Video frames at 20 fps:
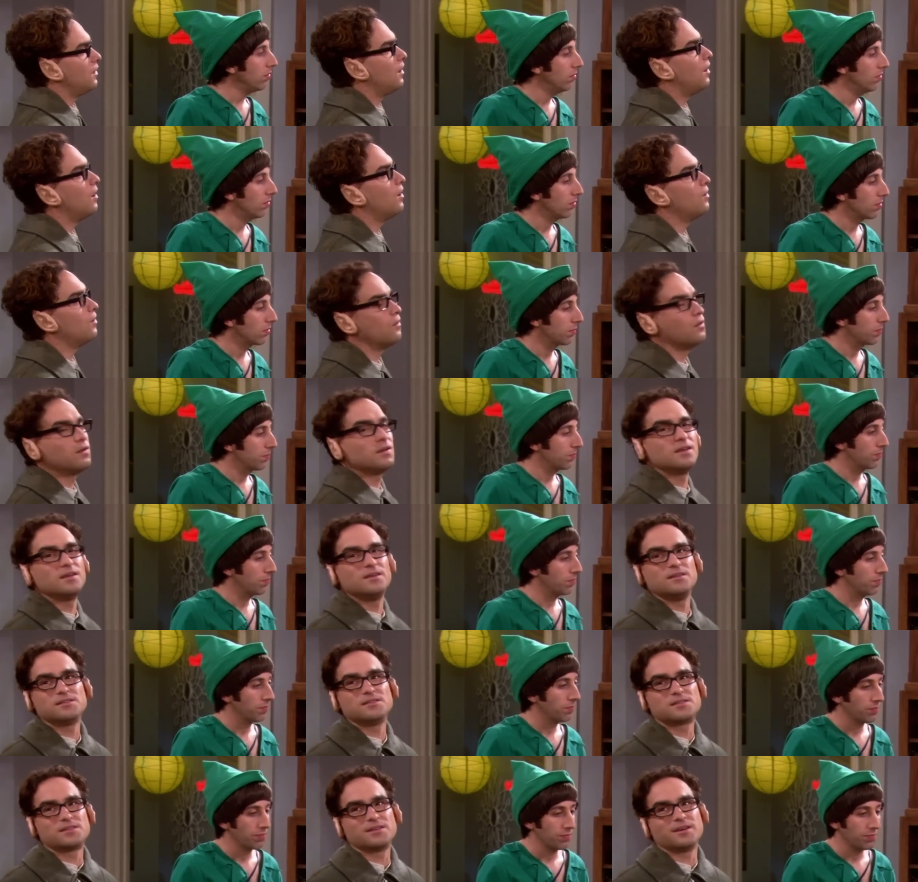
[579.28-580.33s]
Speaker 1: Oh,
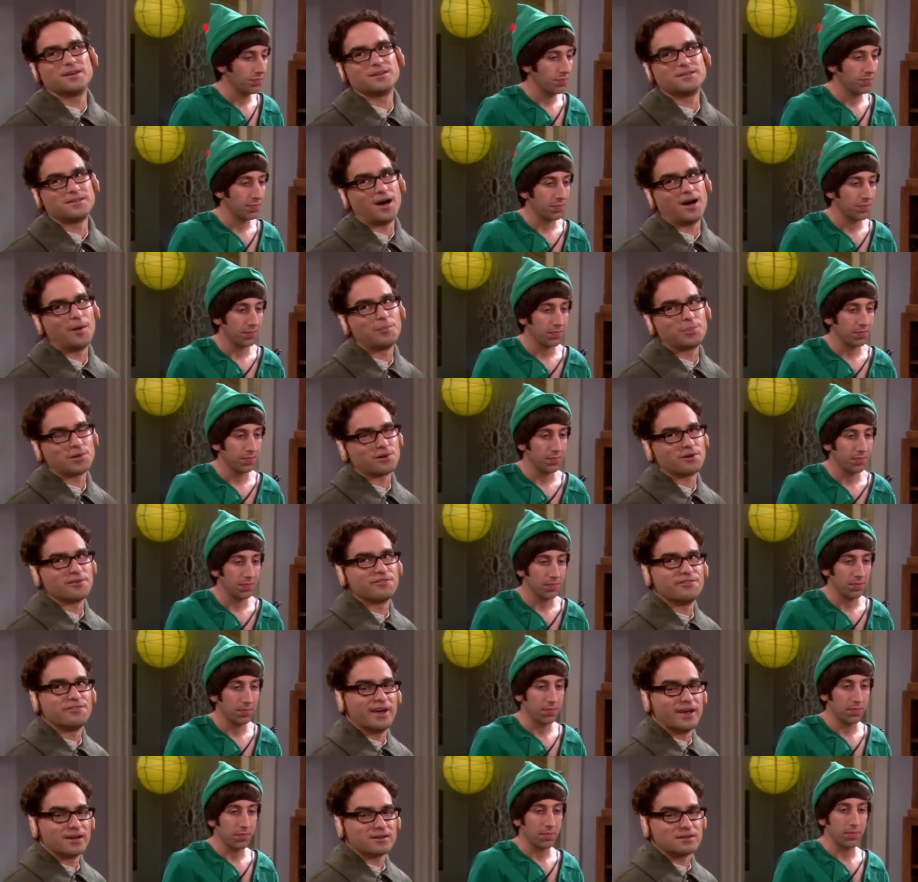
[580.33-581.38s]
he's the Doppler
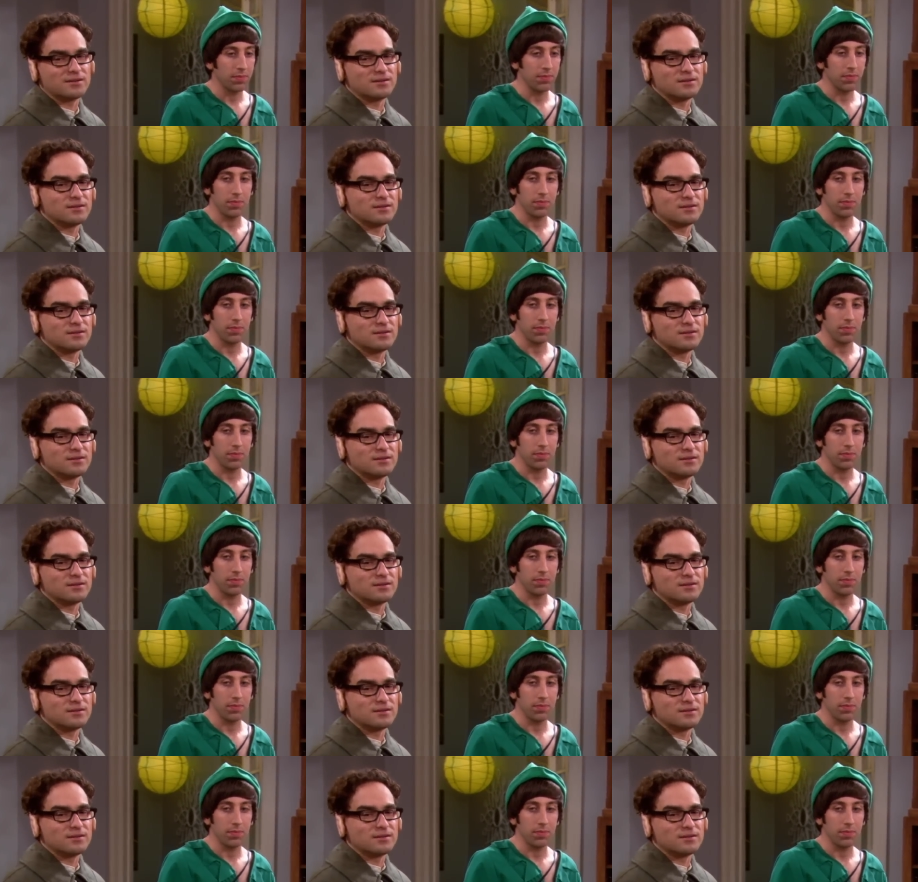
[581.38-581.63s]
effect.